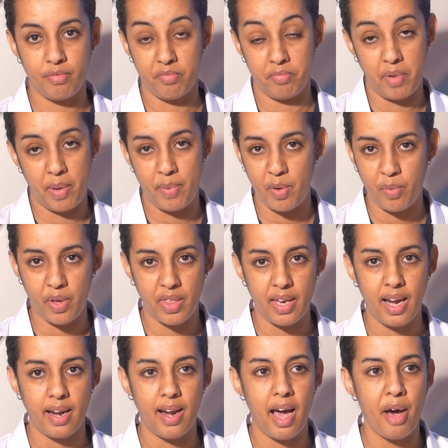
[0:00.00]
maybe
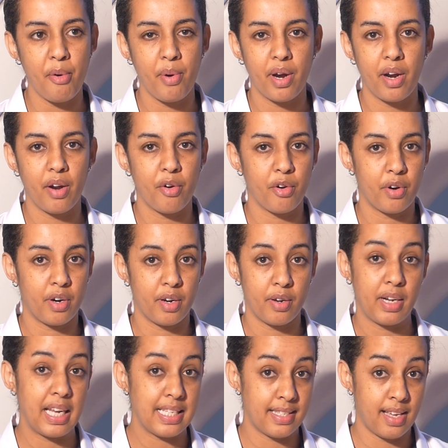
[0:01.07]
within an hour or
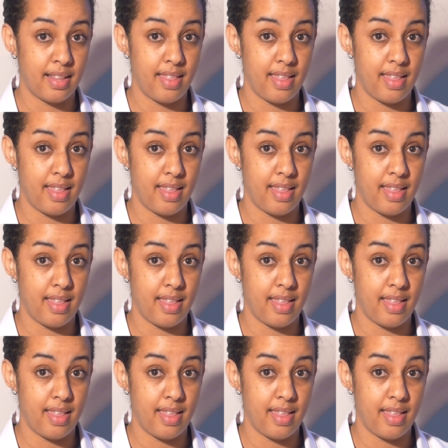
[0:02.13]
less than